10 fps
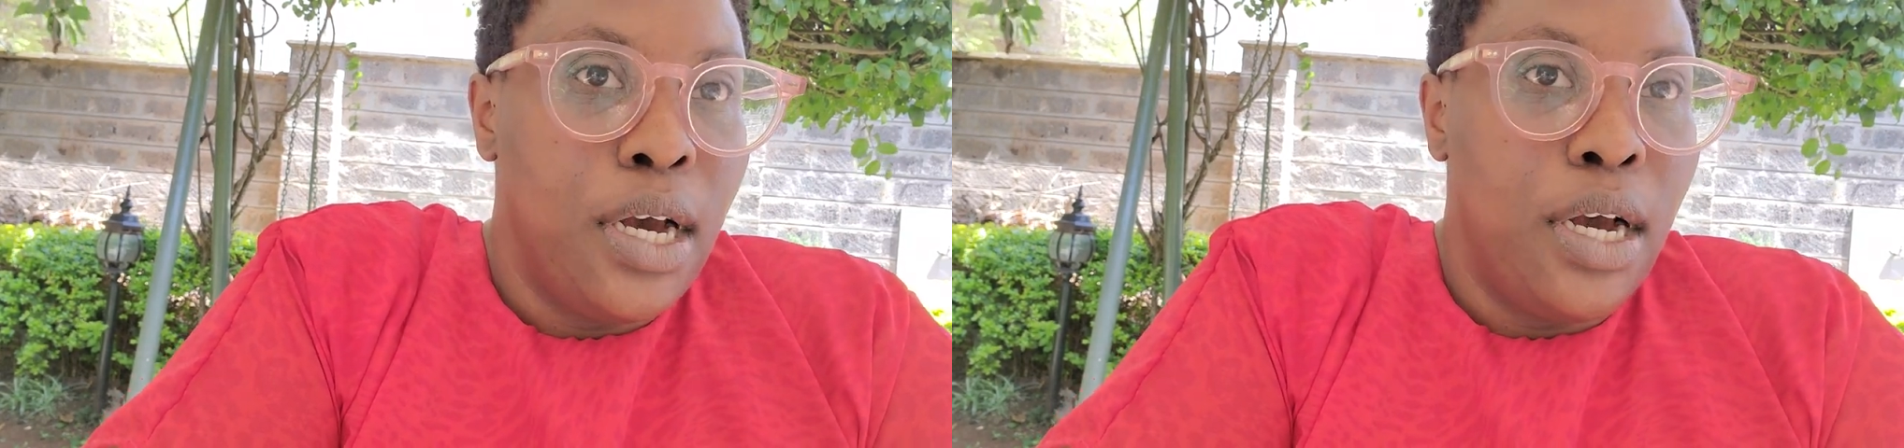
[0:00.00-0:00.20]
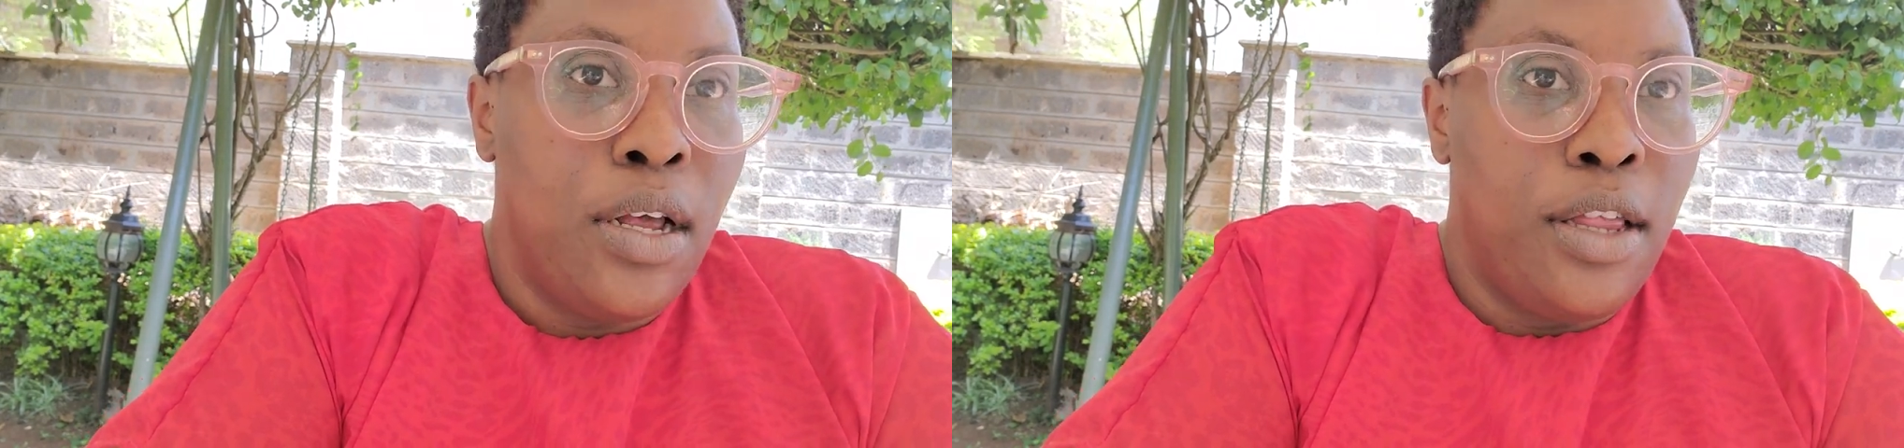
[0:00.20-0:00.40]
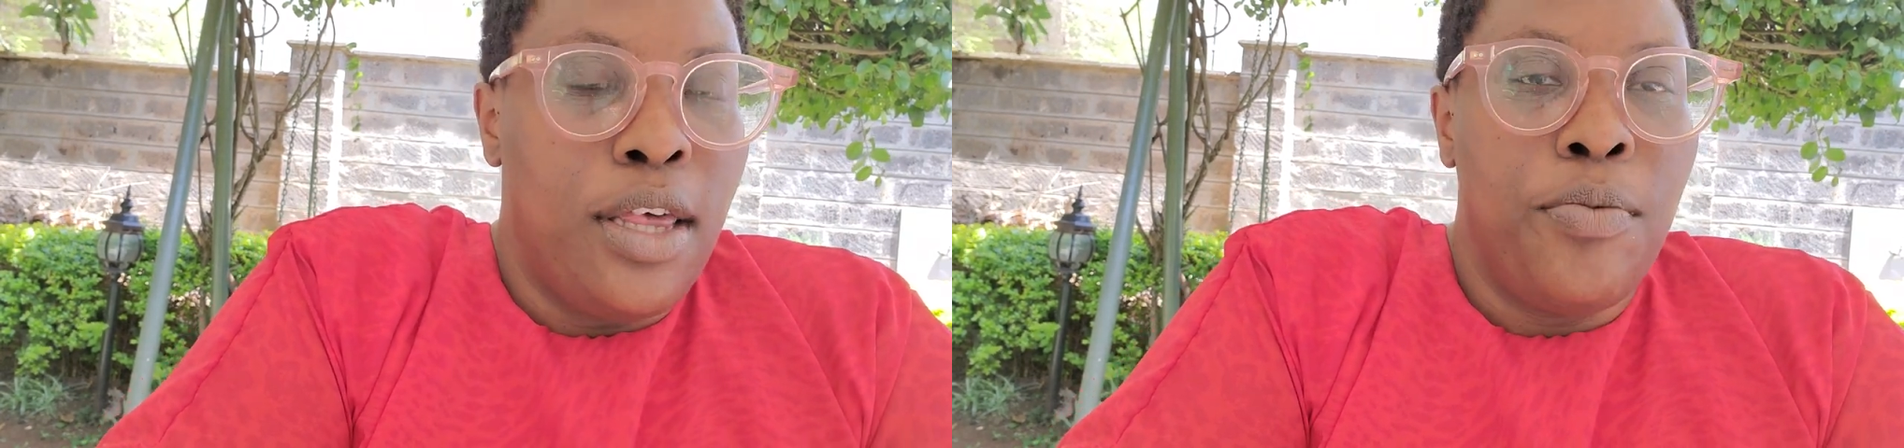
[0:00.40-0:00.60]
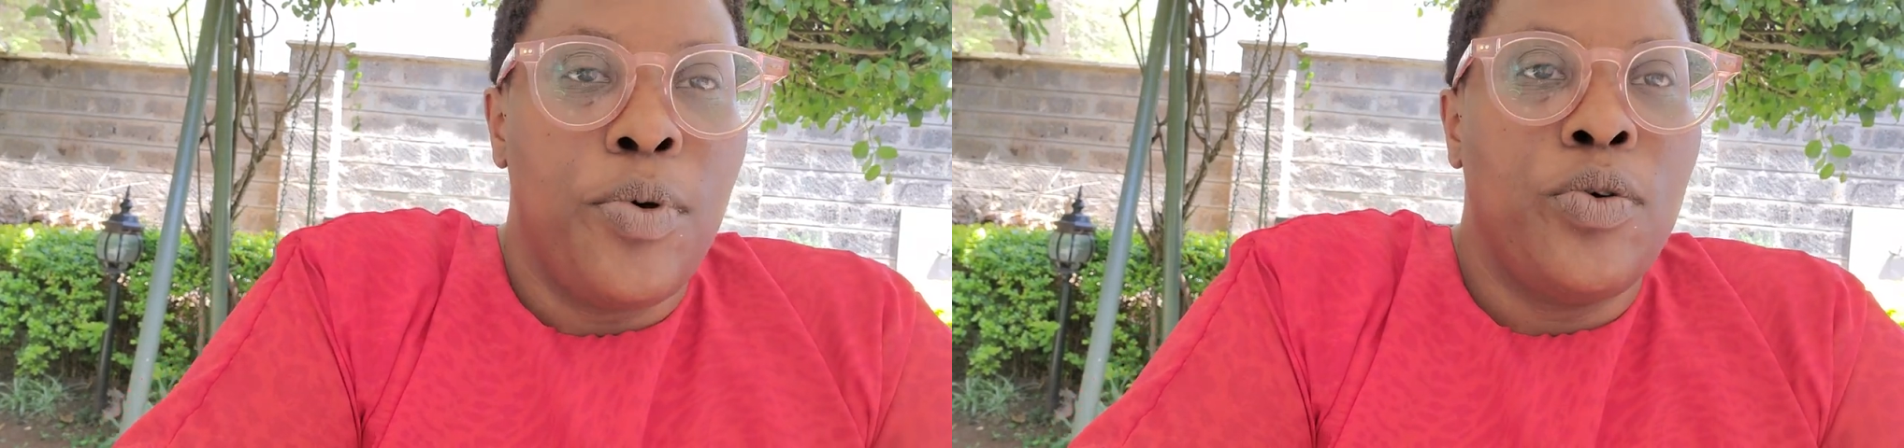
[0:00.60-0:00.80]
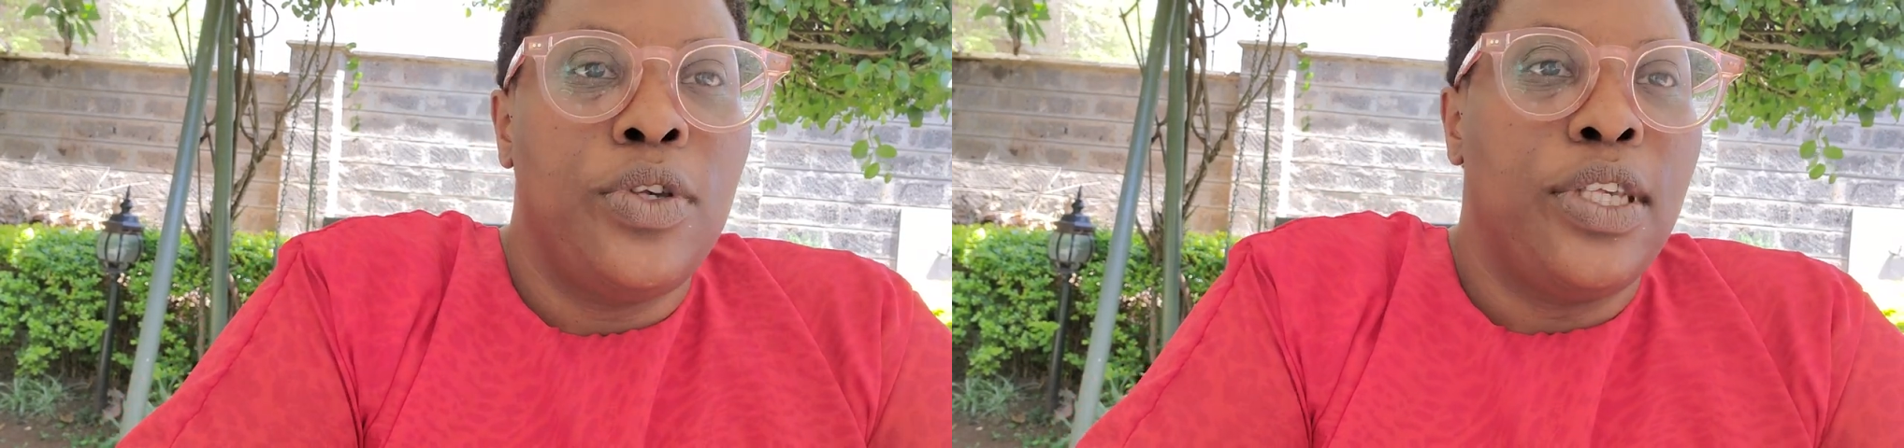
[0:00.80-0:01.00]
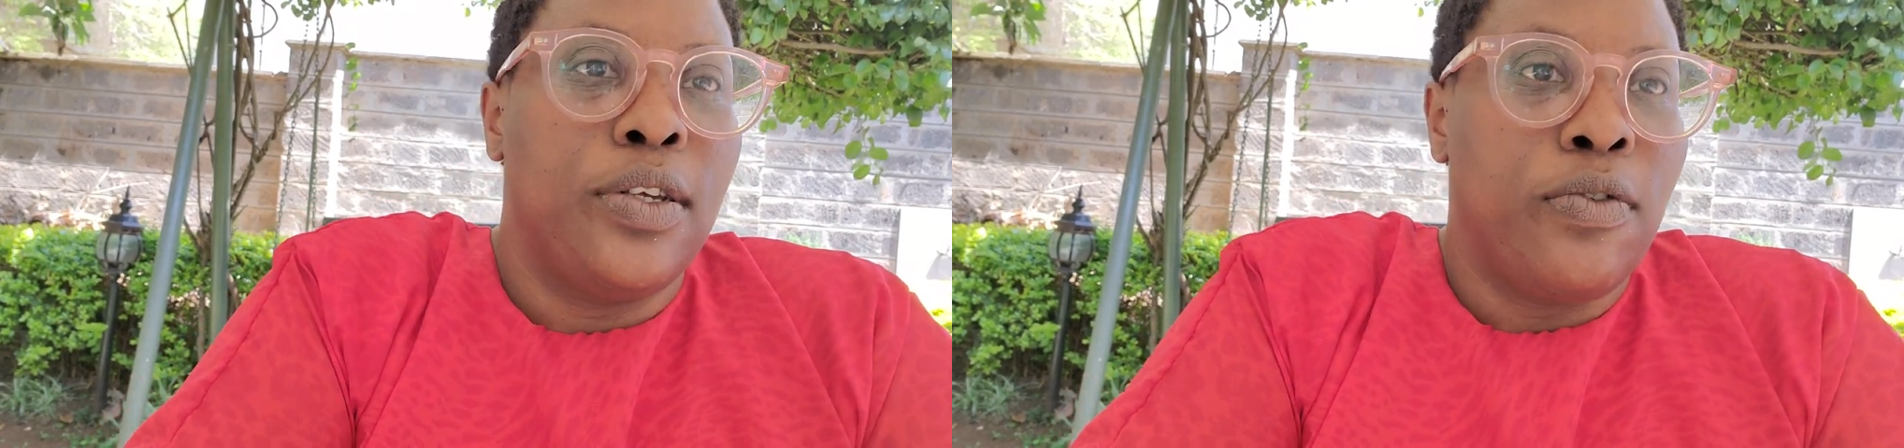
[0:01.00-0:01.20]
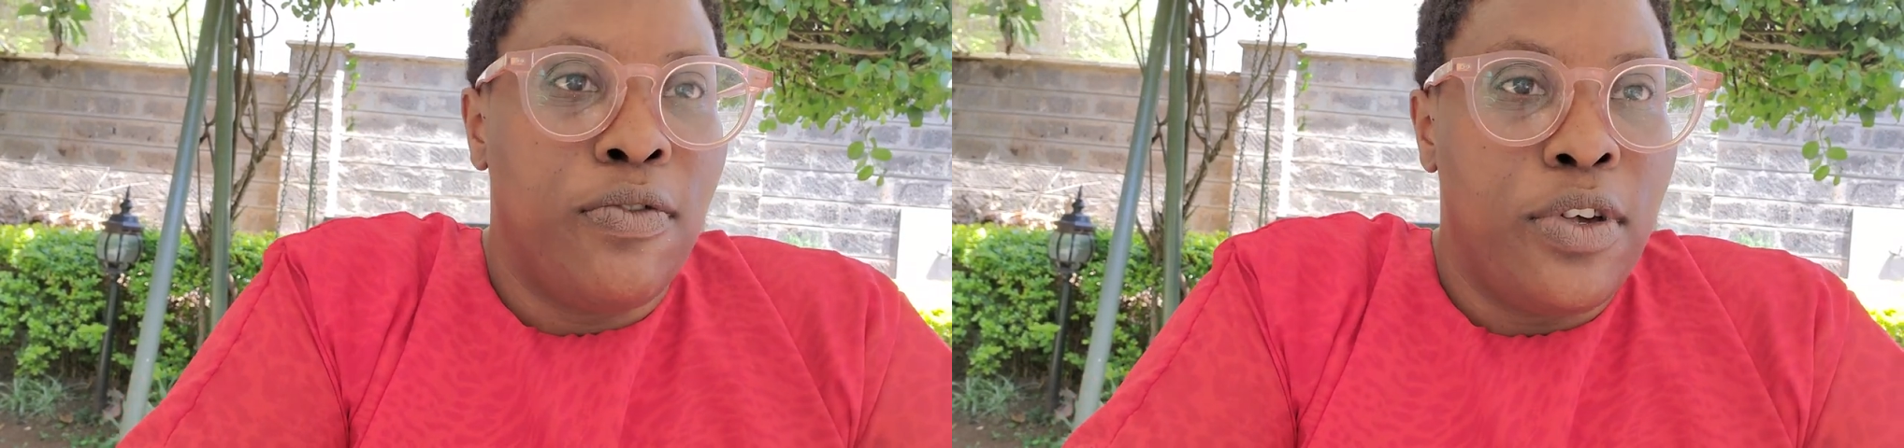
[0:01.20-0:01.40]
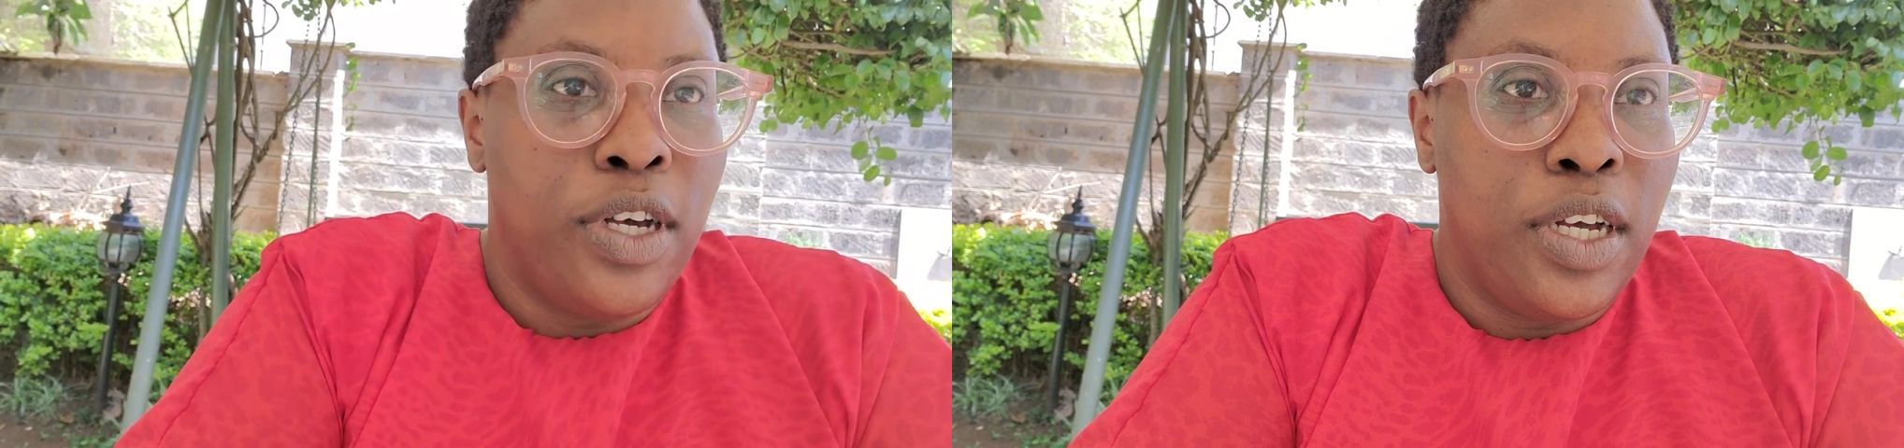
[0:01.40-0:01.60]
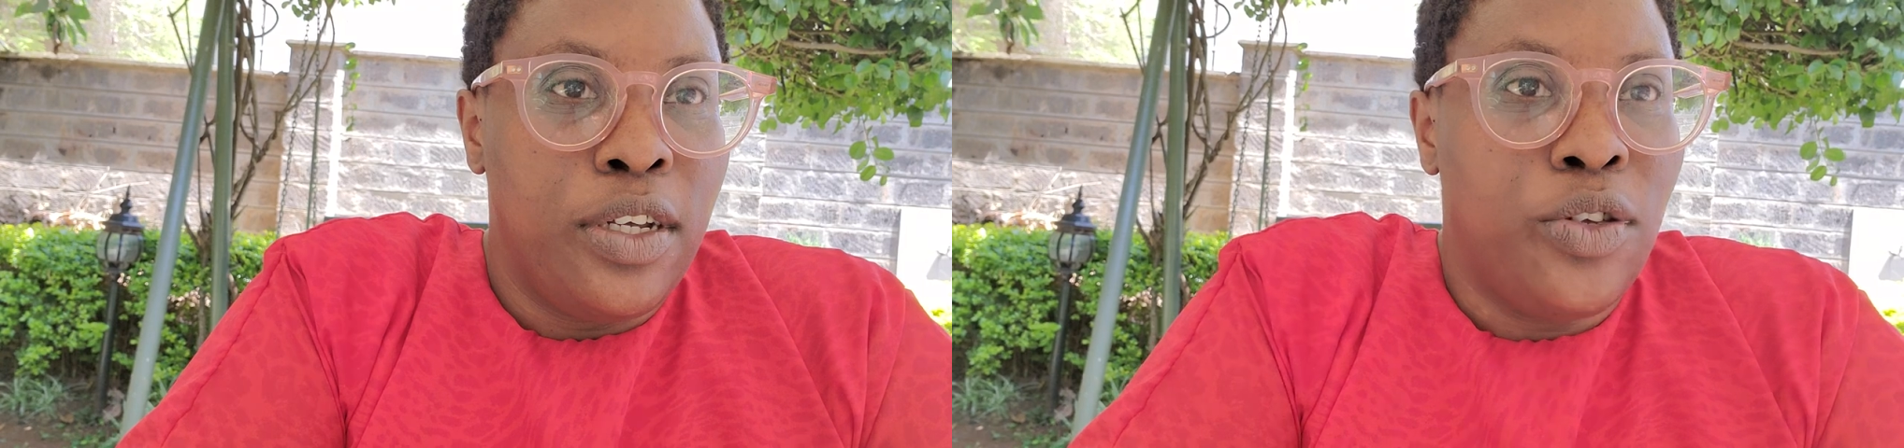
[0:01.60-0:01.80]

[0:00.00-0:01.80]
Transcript: And I think because of the